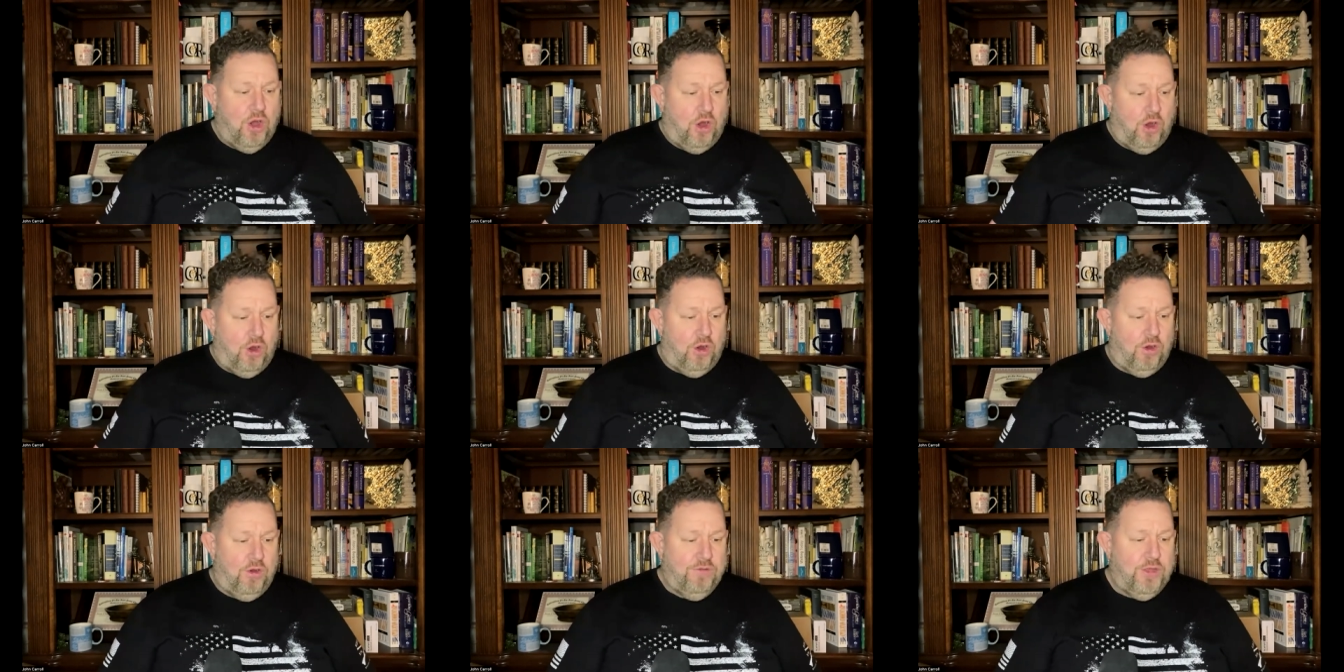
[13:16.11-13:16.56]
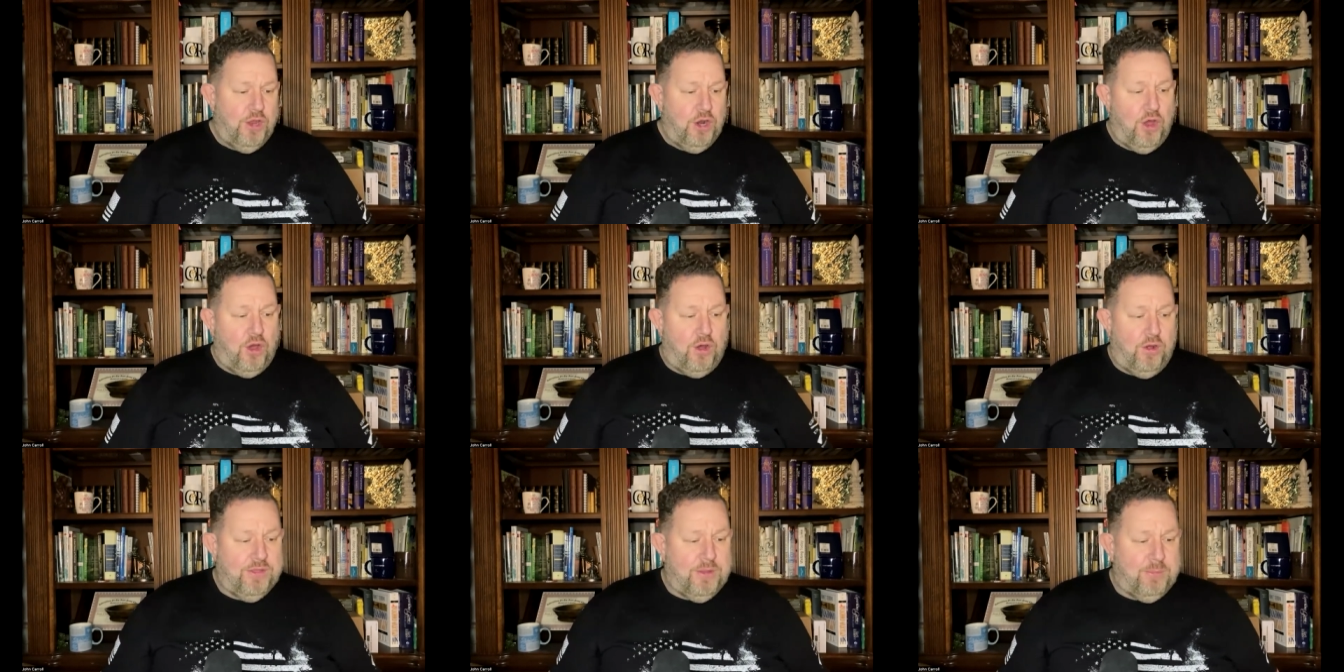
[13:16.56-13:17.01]
all the
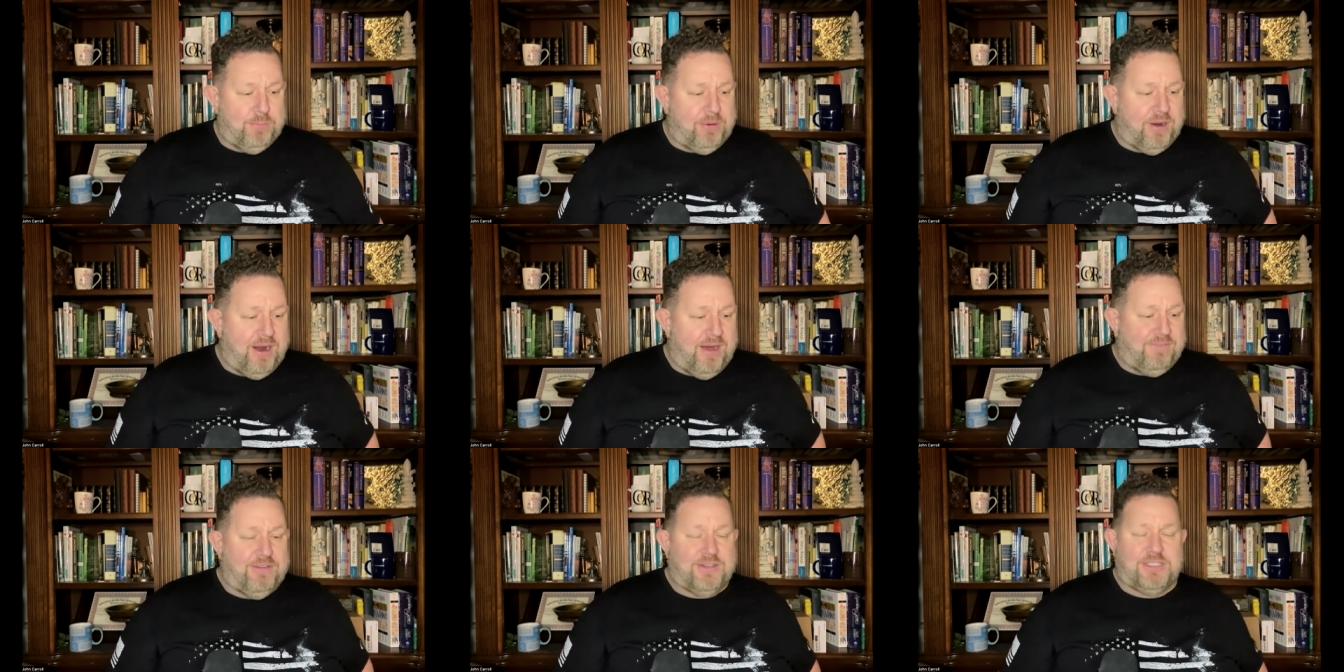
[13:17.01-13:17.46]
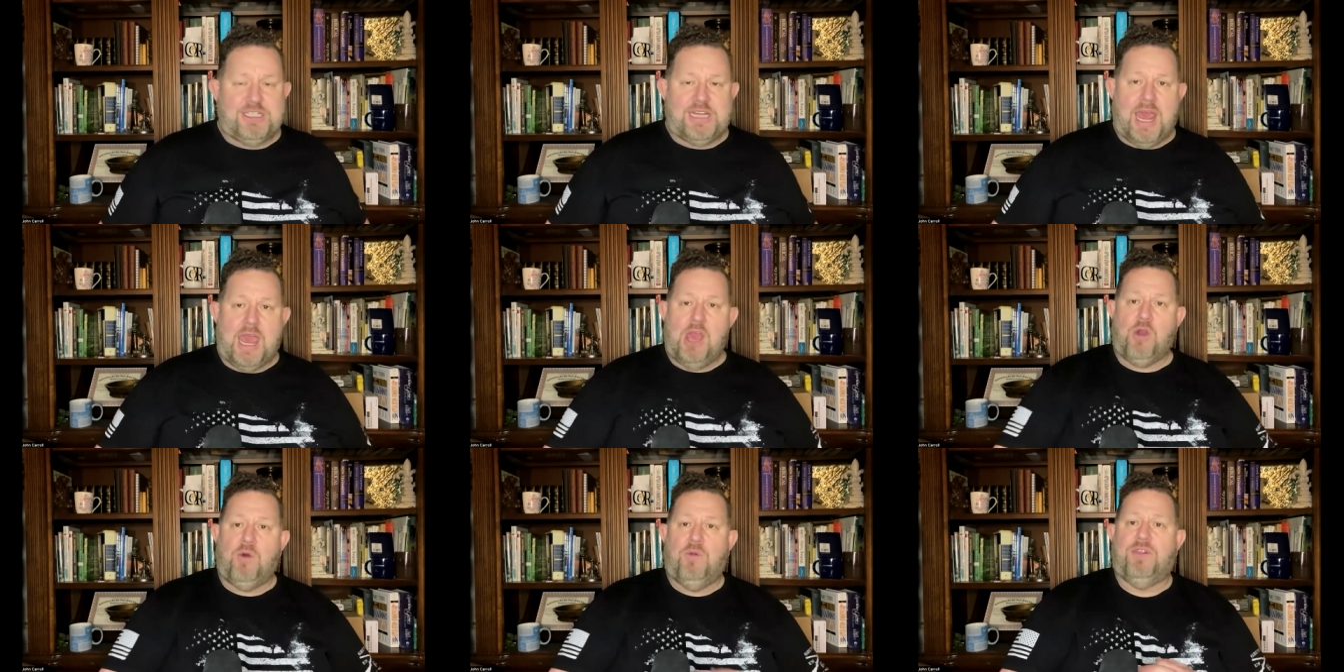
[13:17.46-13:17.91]
law and the prophets
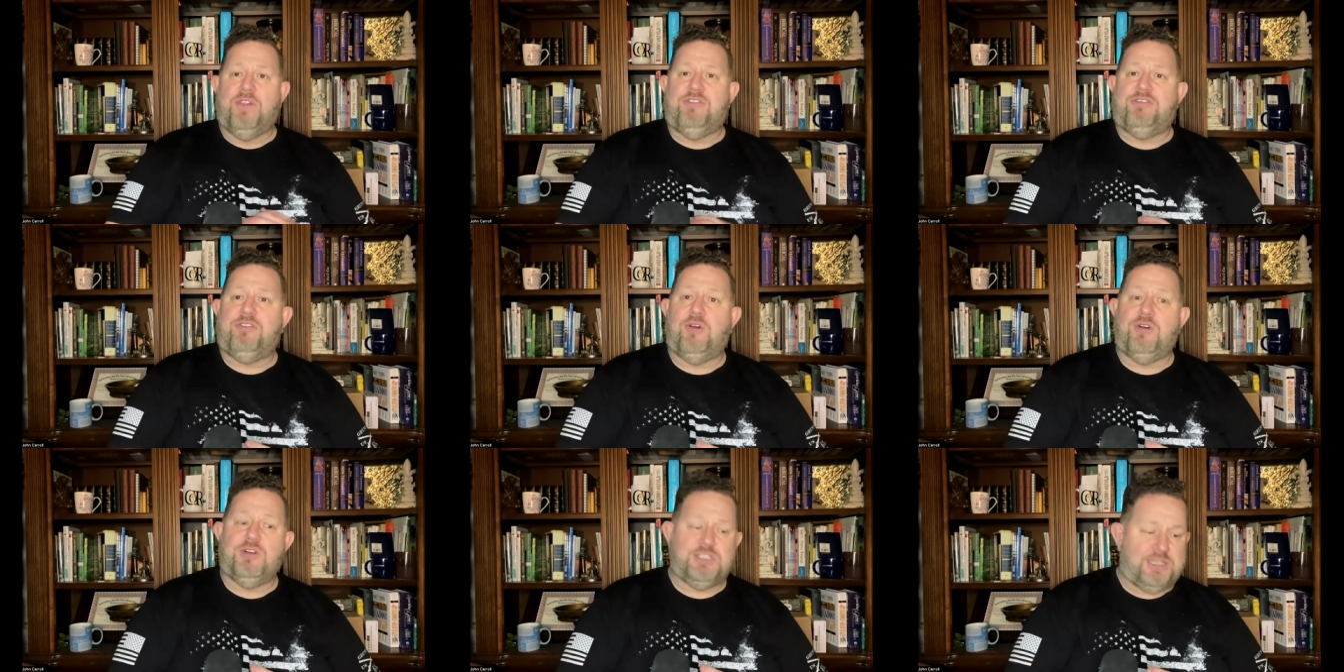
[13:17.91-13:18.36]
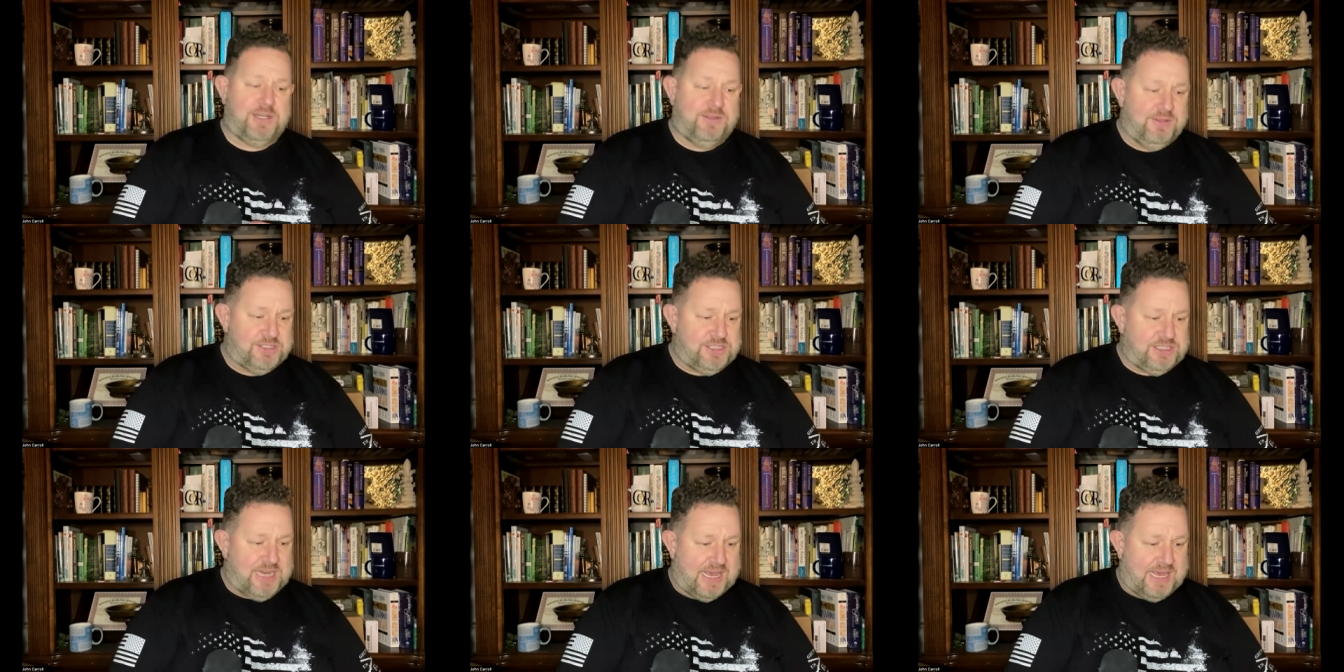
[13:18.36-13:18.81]
hang on the first and
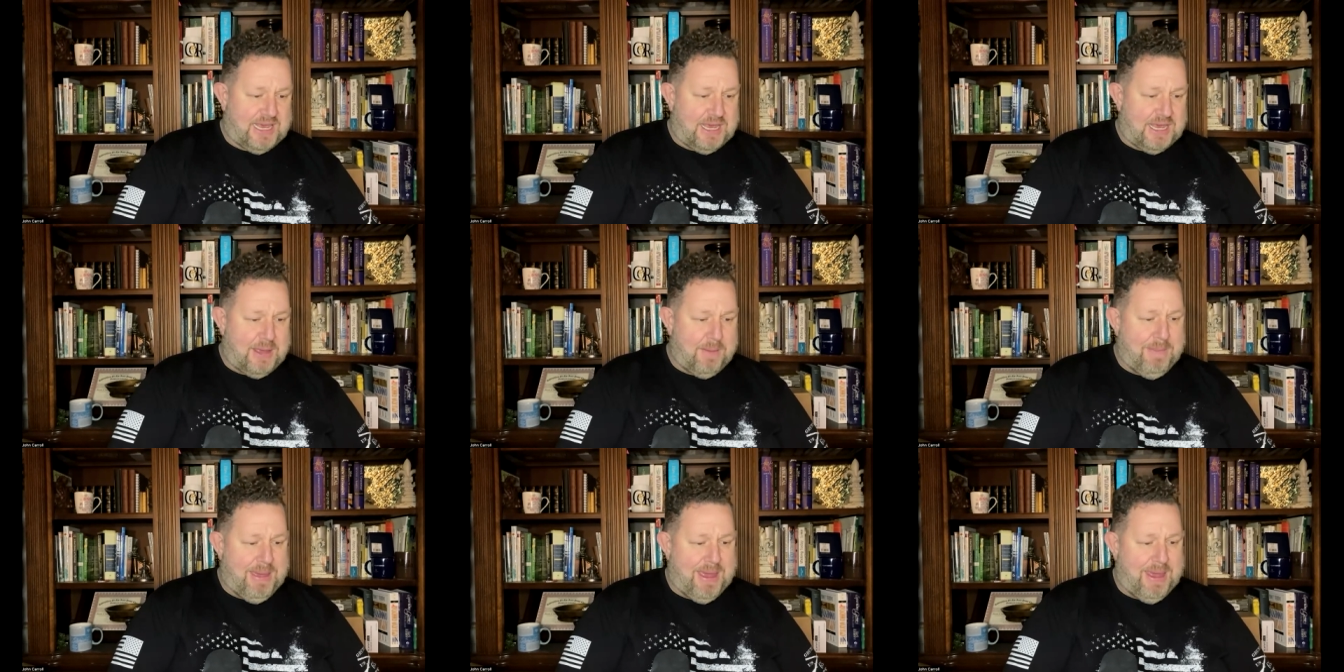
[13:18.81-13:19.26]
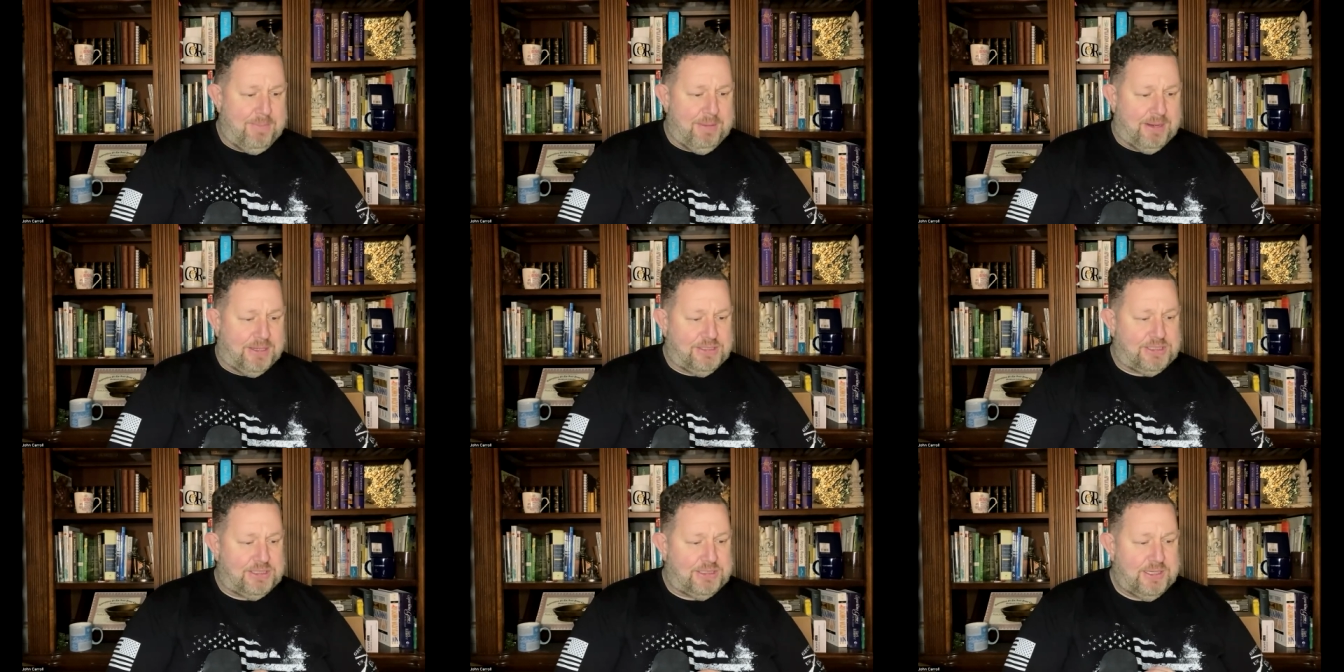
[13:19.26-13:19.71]
the second
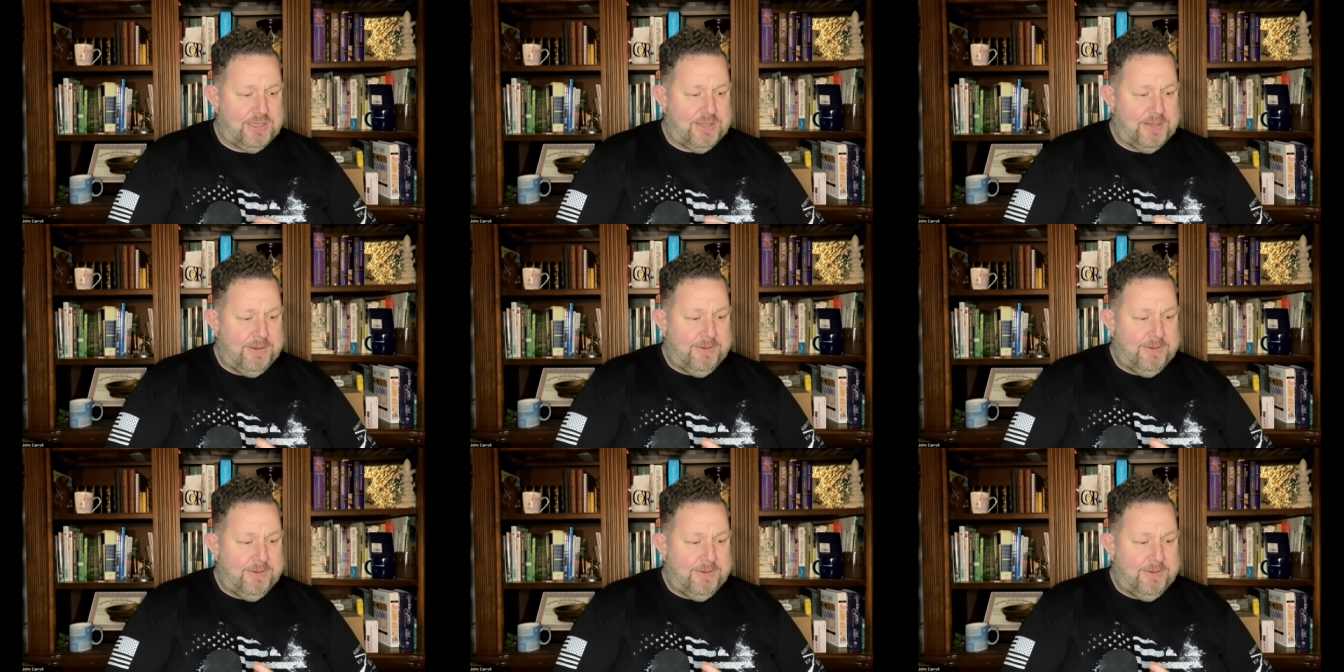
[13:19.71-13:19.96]
commandments.